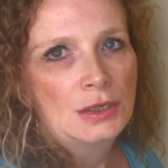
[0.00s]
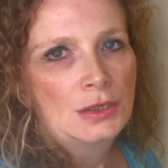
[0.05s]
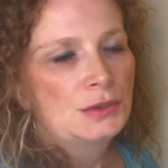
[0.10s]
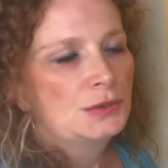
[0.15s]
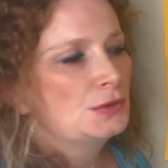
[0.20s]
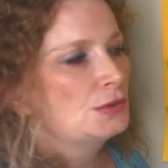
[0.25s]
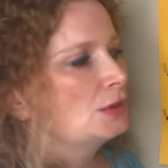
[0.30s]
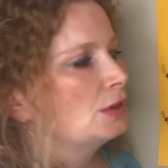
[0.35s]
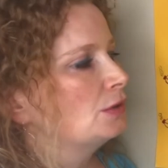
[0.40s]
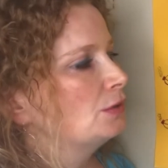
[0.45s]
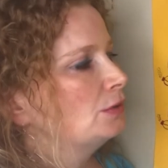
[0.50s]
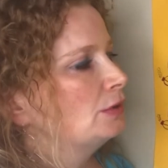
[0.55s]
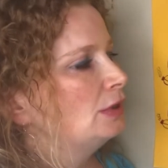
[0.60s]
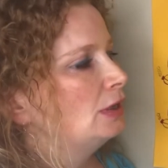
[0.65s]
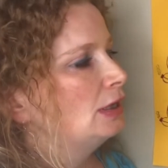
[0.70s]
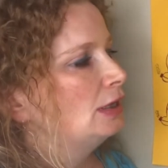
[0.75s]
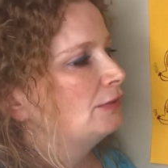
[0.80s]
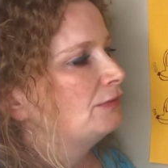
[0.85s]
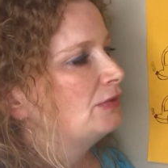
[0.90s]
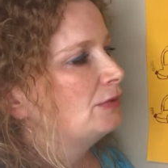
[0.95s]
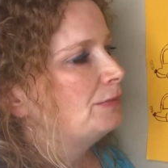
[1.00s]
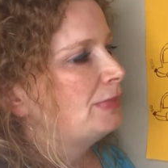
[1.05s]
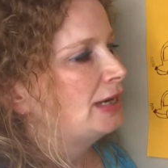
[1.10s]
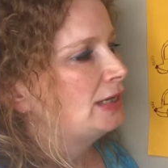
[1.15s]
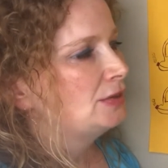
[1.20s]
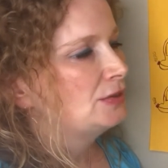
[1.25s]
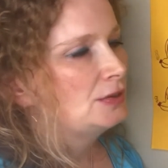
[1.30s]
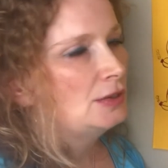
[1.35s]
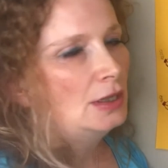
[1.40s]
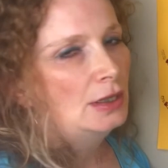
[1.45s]
So if the
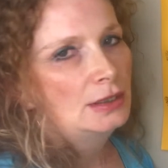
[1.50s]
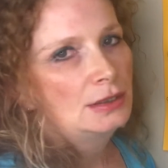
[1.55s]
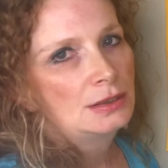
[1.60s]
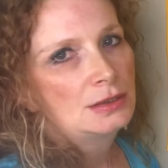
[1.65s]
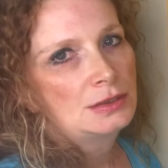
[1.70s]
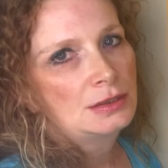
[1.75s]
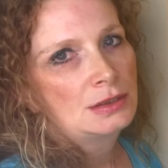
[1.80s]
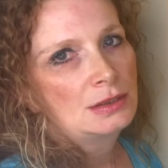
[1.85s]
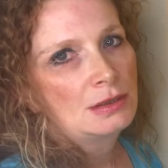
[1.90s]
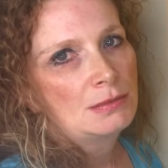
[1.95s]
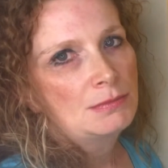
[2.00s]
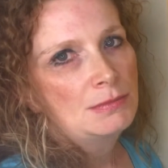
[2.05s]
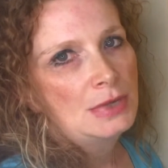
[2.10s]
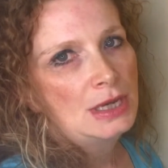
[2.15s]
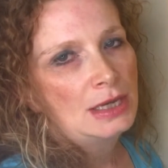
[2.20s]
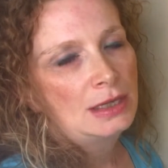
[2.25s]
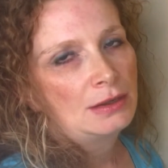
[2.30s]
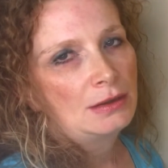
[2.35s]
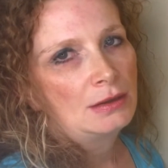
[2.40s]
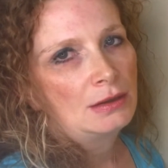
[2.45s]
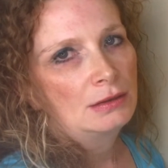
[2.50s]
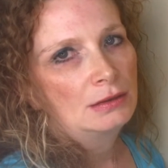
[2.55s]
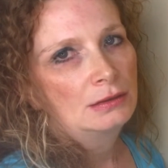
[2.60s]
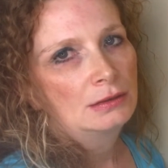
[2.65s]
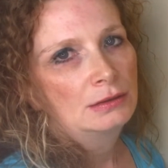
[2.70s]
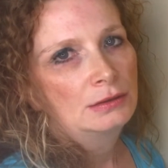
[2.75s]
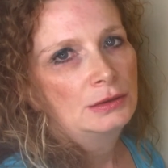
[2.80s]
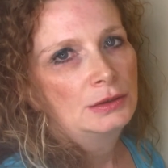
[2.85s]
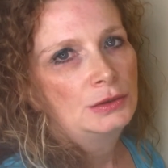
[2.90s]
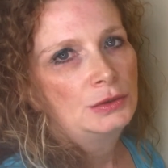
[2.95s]
baseline is in the middle,
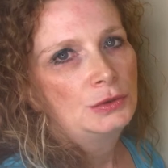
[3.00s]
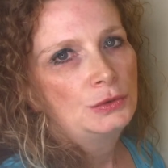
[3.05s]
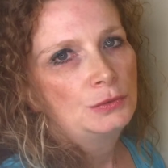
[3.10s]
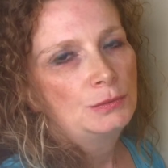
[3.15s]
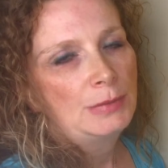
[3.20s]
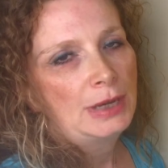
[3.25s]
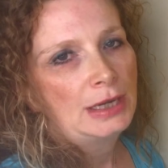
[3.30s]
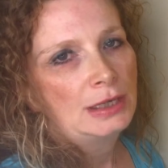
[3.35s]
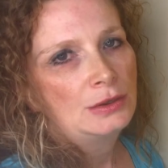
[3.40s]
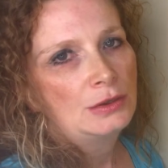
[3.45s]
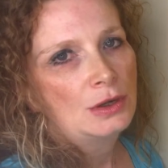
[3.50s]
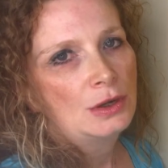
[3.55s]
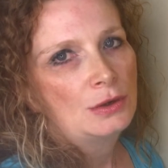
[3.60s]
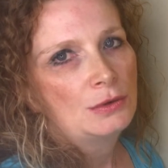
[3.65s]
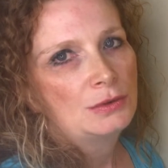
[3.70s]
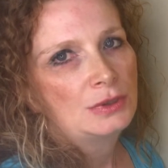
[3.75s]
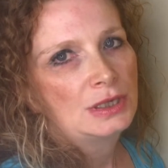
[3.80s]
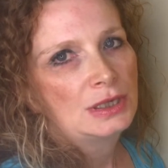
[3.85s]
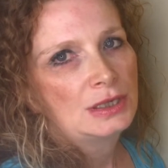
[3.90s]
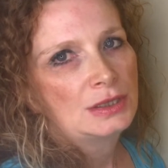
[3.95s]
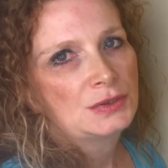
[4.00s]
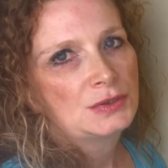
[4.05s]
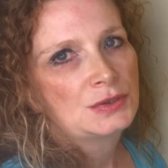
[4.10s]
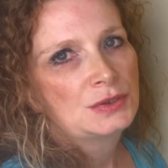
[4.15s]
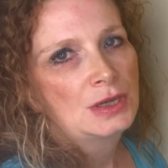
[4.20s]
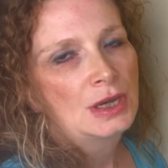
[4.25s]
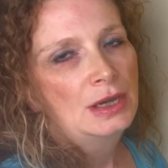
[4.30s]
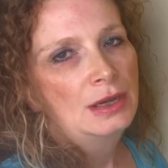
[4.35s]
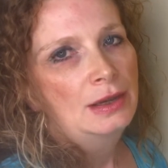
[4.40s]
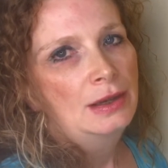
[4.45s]
you may
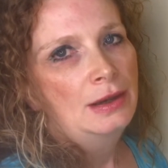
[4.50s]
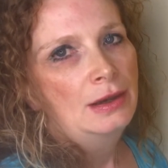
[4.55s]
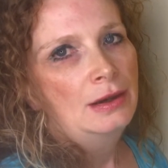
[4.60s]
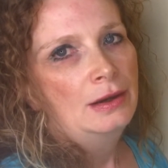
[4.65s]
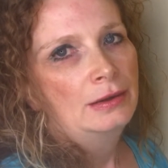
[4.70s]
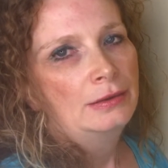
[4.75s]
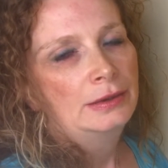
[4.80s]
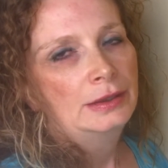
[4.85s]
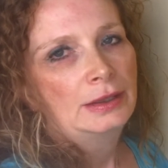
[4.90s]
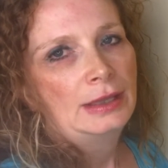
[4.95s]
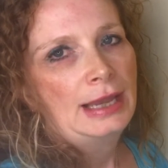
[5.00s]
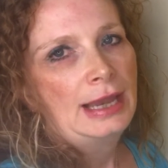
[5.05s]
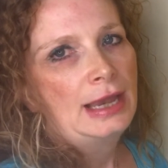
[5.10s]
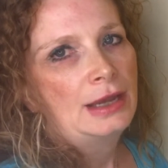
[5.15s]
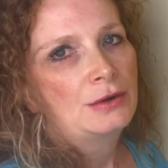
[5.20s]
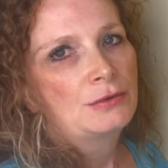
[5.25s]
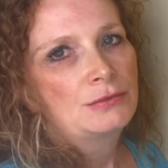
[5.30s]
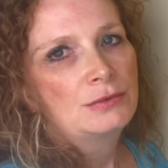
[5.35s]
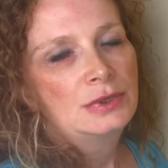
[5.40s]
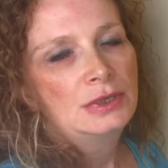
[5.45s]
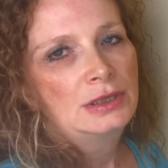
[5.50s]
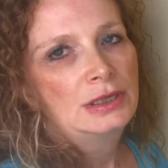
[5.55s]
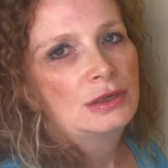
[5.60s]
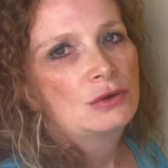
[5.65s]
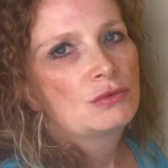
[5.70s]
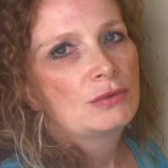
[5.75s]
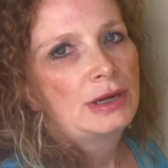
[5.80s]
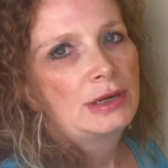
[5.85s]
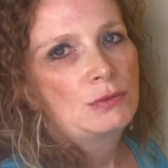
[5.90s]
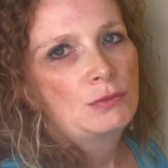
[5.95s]
notice, oh, I had a really
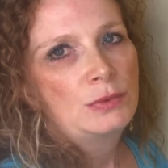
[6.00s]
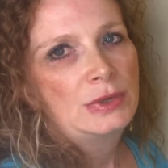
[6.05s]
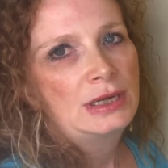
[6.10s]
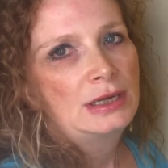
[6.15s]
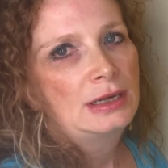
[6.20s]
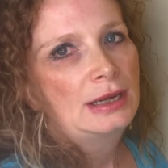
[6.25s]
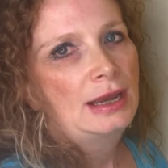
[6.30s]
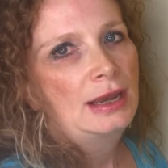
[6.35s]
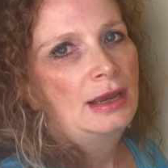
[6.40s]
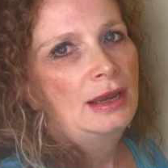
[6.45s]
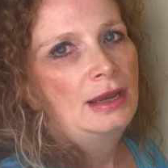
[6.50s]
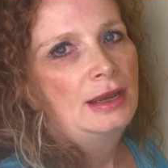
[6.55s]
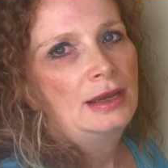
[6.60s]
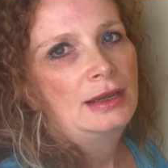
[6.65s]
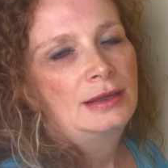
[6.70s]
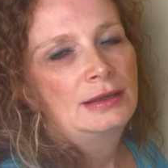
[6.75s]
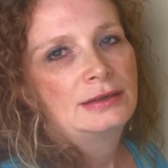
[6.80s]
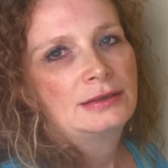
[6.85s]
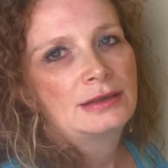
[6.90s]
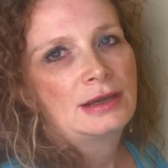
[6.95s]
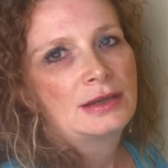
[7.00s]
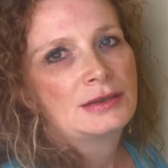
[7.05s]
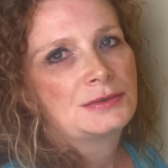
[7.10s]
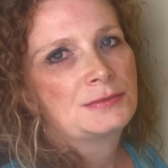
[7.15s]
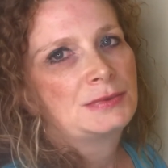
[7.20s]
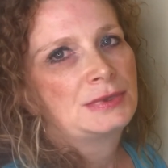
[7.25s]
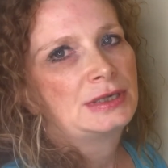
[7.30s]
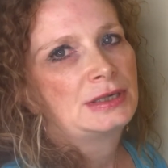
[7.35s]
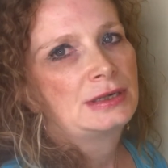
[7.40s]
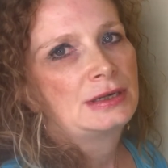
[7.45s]
great weekend,
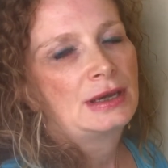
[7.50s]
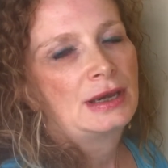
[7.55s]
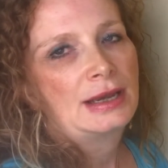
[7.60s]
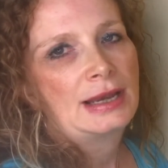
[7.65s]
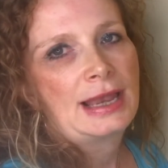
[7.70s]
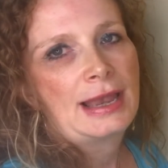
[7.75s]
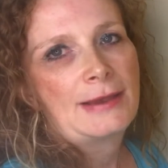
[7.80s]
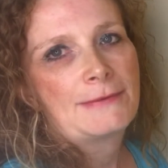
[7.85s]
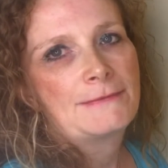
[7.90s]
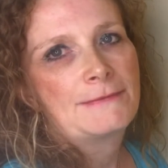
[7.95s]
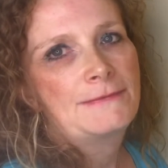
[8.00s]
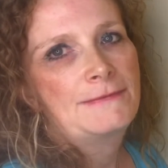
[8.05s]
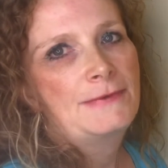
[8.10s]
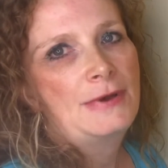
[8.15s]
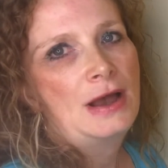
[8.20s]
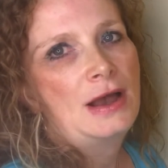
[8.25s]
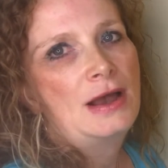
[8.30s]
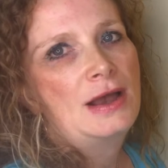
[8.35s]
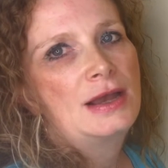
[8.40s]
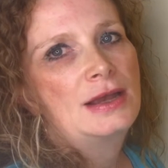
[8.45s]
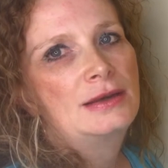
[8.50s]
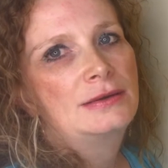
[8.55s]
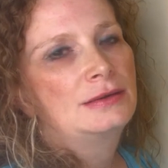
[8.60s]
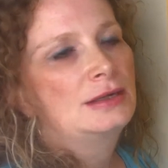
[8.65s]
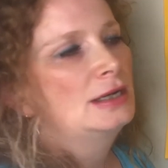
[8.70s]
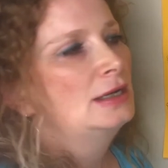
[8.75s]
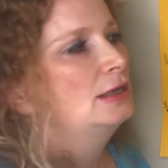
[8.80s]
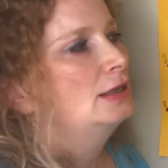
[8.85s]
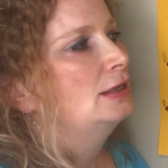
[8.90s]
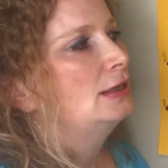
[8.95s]
husband and I had
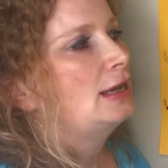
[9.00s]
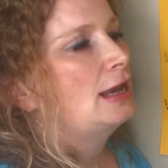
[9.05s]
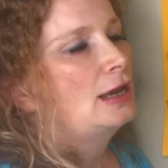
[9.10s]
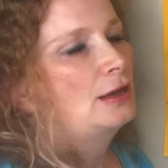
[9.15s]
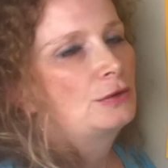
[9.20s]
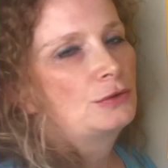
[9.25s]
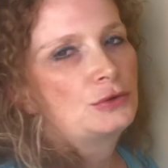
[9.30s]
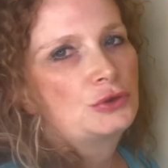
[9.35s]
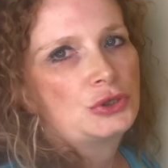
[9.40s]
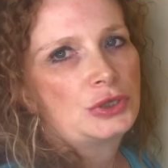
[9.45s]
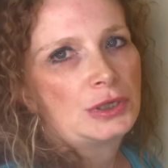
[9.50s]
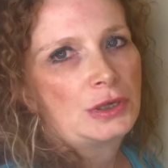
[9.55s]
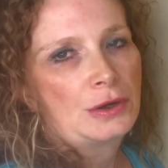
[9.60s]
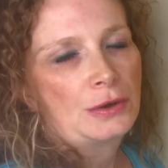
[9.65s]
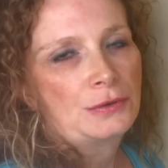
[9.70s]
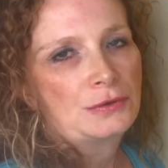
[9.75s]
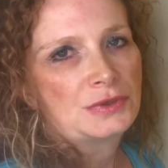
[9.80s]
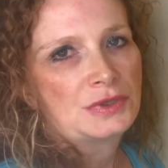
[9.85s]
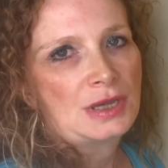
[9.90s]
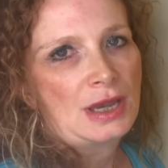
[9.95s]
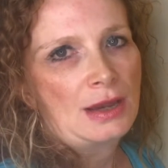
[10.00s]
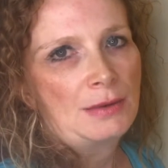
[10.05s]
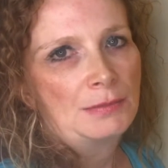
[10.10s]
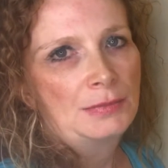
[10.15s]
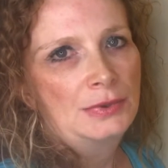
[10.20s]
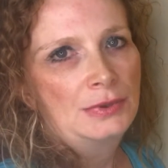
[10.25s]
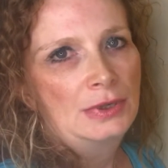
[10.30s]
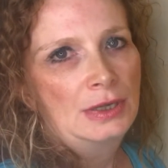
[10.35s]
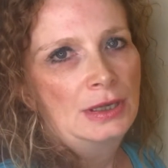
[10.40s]
fun, energy goes up.